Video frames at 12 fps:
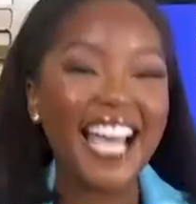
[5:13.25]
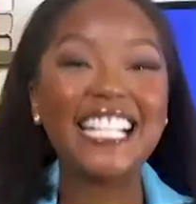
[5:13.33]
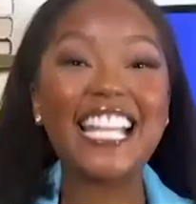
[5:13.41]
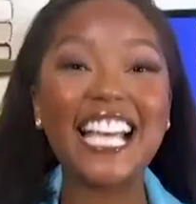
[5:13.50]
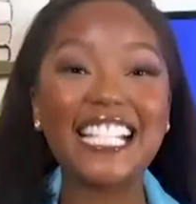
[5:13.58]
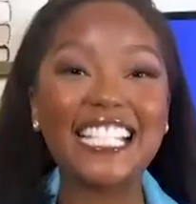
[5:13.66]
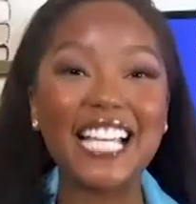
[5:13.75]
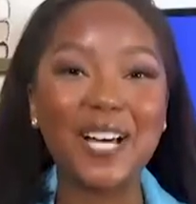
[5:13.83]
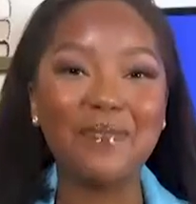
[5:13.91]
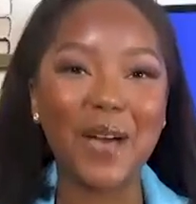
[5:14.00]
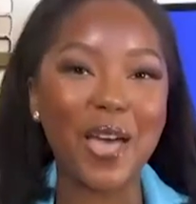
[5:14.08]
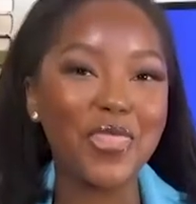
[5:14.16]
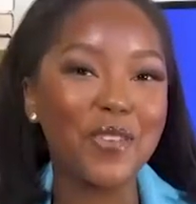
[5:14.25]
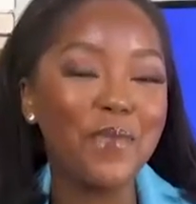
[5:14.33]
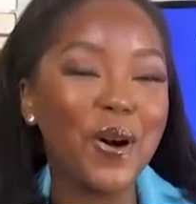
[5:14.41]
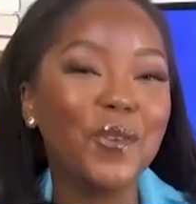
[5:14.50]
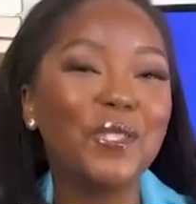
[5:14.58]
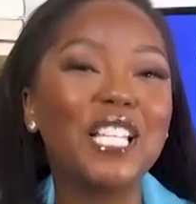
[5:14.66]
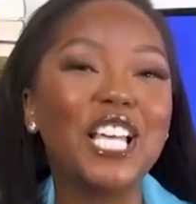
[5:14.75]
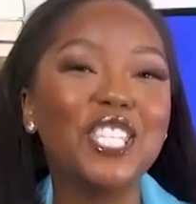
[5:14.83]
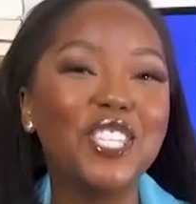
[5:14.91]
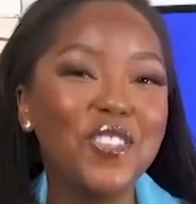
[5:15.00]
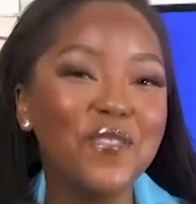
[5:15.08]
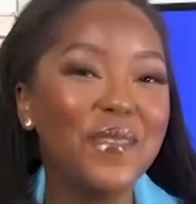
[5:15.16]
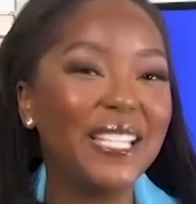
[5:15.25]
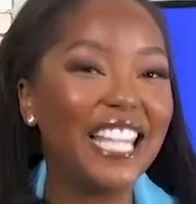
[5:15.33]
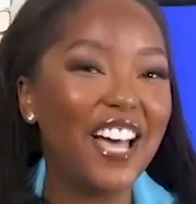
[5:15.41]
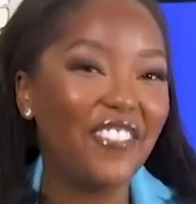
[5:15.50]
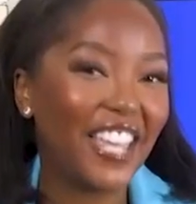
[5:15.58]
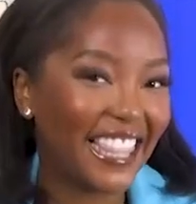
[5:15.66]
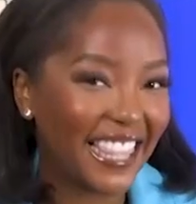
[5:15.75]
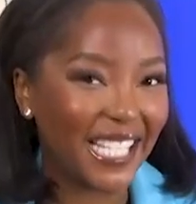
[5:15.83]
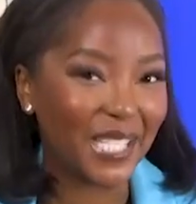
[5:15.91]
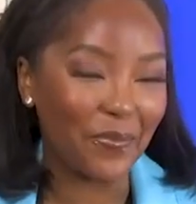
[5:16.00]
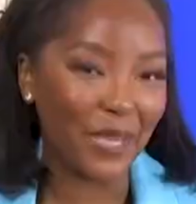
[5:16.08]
Next up, the post you've been loving this